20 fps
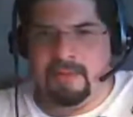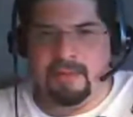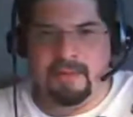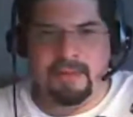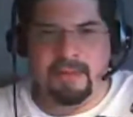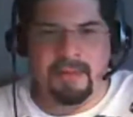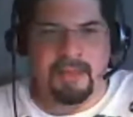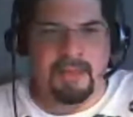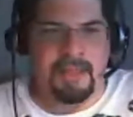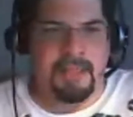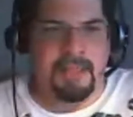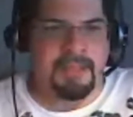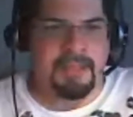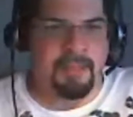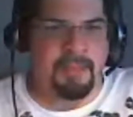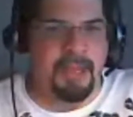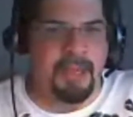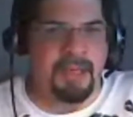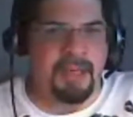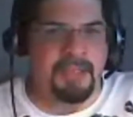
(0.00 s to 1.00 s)
it's
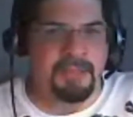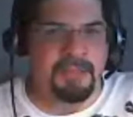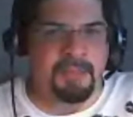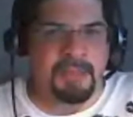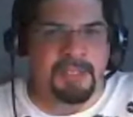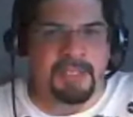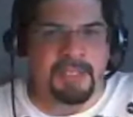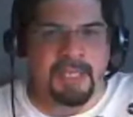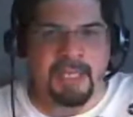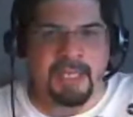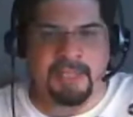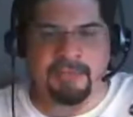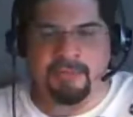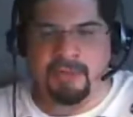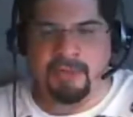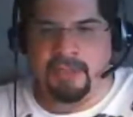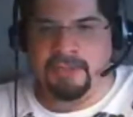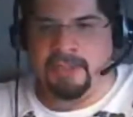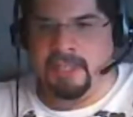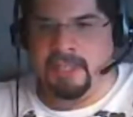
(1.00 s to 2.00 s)
about as risky as
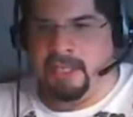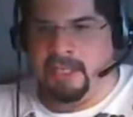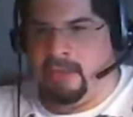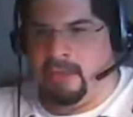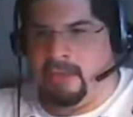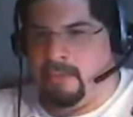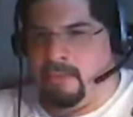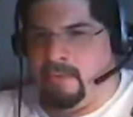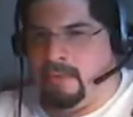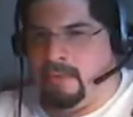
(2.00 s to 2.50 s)
trusting you.